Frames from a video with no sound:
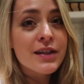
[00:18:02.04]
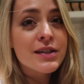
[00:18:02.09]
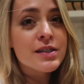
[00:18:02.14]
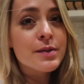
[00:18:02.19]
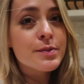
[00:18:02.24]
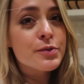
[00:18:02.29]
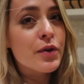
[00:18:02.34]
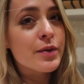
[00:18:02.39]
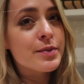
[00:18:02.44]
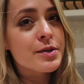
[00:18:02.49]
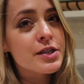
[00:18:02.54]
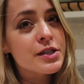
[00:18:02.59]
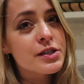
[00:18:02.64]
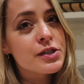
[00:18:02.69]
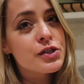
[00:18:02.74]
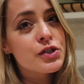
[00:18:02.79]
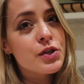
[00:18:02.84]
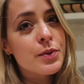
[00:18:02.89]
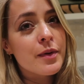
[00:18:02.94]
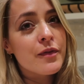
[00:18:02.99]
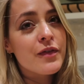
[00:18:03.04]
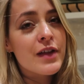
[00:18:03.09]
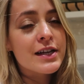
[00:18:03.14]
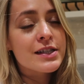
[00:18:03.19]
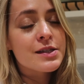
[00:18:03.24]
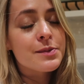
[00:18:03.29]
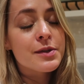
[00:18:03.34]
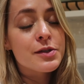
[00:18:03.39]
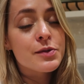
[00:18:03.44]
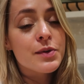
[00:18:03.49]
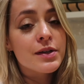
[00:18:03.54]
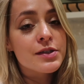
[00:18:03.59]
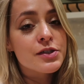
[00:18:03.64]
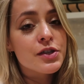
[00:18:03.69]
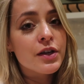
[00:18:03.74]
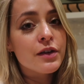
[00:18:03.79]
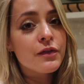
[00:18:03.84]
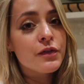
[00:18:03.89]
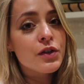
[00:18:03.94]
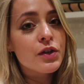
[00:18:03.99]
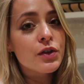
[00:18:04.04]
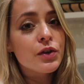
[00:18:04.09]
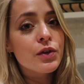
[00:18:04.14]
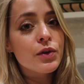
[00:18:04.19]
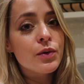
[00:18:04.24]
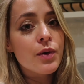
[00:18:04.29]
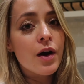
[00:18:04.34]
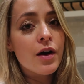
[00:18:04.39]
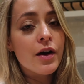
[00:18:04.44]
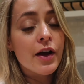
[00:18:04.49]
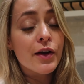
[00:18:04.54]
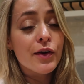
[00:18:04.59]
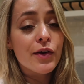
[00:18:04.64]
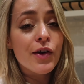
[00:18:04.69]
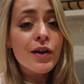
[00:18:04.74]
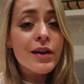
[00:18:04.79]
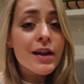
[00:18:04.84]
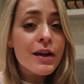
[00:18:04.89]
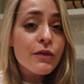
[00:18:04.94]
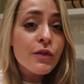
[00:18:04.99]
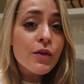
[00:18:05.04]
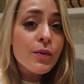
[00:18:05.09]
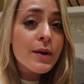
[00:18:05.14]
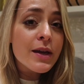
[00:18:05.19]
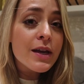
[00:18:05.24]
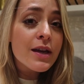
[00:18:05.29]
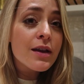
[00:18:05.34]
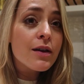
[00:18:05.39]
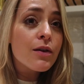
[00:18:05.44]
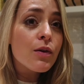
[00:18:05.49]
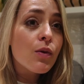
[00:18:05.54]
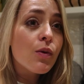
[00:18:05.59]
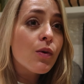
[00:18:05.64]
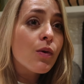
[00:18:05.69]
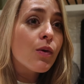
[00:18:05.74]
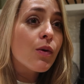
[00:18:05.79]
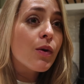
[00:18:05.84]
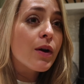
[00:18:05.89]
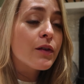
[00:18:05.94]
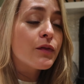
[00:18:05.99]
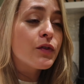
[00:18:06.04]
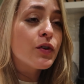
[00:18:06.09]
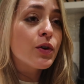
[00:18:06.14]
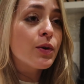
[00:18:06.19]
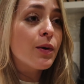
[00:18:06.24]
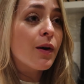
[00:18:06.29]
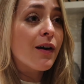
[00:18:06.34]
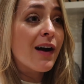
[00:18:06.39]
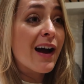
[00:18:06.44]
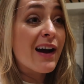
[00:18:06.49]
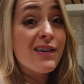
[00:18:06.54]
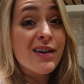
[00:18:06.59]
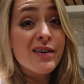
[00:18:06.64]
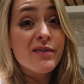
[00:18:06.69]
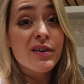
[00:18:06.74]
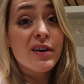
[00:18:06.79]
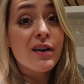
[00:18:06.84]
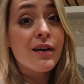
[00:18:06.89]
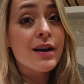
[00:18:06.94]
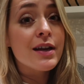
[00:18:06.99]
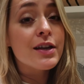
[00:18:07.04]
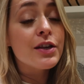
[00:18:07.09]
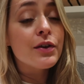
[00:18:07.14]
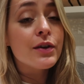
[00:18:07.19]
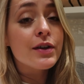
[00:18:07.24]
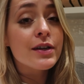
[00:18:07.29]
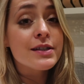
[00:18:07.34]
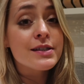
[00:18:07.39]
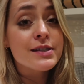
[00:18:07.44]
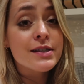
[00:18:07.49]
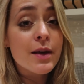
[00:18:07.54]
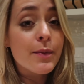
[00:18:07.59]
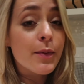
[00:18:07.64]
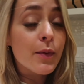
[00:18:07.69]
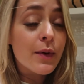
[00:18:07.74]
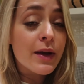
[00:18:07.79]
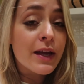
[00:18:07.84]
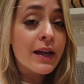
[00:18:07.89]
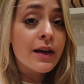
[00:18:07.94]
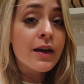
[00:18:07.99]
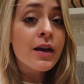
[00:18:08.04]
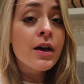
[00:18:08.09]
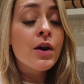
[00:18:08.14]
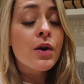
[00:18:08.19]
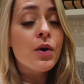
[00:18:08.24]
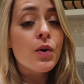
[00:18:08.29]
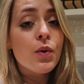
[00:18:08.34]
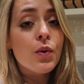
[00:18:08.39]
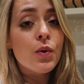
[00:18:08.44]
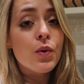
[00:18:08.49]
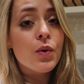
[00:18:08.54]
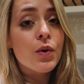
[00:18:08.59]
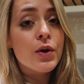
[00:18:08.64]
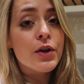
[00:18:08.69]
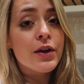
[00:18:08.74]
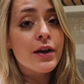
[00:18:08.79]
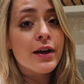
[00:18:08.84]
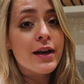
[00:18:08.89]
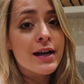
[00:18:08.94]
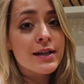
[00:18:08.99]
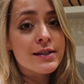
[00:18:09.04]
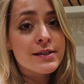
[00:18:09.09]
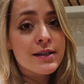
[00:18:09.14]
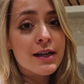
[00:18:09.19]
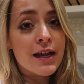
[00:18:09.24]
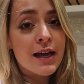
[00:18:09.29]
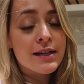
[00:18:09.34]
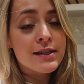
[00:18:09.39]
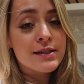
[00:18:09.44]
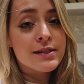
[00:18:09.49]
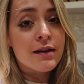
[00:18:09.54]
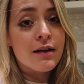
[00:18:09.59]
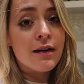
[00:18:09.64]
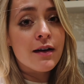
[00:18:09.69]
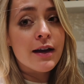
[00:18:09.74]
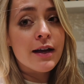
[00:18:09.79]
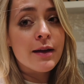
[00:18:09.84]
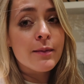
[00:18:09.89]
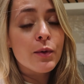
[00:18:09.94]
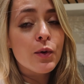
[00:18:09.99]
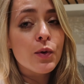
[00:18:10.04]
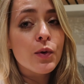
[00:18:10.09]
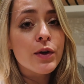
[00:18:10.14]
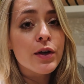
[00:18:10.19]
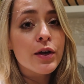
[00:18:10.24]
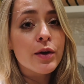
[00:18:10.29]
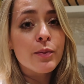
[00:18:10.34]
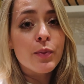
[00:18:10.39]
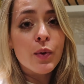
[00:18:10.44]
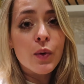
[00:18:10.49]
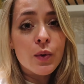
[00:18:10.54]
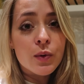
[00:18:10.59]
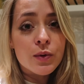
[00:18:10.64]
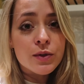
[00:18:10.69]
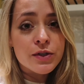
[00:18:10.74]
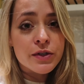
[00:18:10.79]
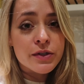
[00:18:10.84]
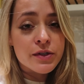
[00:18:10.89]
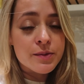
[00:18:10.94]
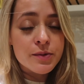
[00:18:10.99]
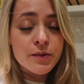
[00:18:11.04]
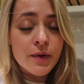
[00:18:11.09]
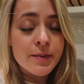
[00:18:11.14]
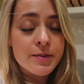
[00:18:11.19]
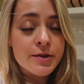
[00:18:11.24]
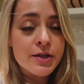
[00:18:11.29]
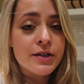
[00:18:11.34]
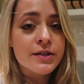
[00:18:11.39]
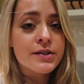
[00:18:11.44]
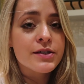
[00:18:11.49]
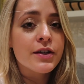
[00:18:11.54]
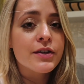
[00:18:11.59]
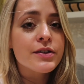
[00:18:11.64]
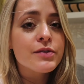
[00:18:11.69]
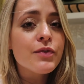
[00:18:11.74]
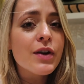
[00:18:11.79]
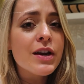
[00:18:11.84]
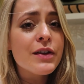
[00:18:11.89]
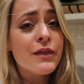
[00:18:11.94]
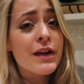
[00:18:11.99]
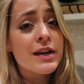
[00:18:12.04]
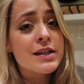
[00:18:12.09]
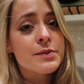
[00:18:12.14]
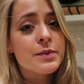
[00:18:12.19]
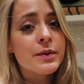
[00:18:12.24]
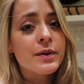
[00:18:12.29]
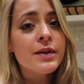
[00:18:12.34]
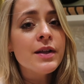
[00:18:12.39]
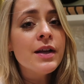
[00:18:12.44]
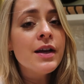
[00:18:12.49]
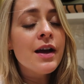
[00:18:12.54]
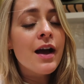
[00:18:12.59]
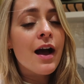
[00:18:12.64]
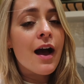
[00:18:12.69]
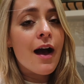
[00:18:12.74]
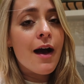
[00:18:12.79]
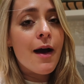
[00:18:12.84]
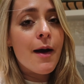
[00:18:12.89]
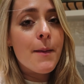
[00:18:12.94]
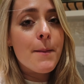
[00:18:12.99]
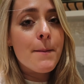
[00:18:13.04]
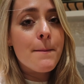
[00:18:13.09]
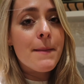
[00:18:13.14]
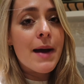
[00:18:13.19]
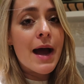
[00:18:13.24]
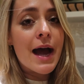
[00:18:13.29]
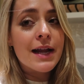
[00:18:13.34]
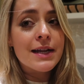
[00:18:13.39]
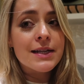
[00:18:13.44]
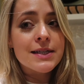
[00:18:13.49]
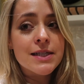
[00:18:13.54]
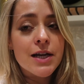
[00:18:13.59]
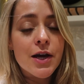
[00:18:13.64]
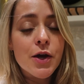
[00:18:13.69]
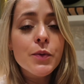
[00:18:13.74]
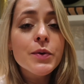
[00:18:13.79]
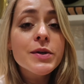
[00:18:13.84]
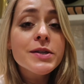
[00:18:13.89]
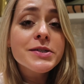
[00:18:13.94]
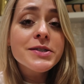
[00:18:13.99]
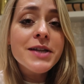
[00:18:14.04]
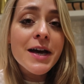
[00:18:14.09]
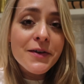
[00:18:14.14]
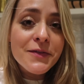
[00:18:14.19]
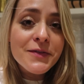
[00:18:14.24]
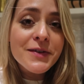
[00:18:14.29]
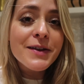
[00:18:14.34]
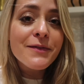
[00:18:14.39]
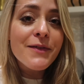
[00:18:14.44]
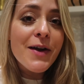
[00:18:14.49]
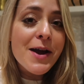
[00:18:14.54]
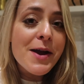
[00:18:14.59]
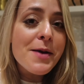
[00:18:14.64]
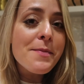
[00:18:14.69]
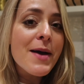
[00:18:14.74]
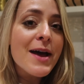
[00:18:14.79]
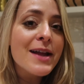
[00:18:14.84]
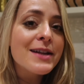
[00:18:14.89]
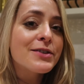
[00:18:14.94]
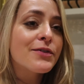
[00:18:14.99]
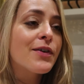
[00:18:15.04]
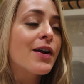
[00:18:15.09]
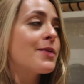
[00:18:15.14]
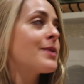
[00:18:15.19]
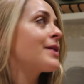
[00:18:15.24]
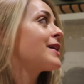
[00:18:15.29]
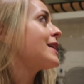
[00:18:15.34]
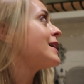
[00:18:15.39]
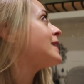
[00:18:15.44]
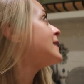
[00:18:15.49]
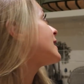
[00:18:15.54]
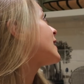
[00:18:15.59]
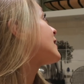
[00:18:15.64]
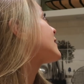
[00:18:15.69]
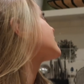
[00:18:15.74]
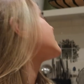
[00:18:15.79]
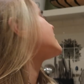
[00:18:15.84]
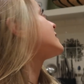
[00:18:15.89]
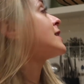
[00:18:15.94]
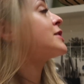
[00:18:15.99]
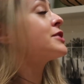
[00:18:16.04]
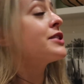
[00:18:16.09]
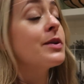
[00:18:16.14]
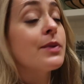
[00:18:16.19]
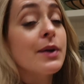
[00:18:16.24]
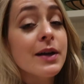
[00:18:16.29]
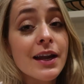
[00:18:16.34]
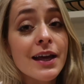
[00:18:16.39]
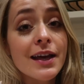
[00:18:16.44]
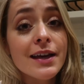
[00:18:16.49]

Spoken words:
And the subscription is super flexible as well. So if you are going on holiday for a week, or if you are out every night, you can skip a week, or you can cancel at any time, or you can pause your subscription. So it's really flexible. And I would definitely recommend. Right, we're gonna eat now because it's actually quite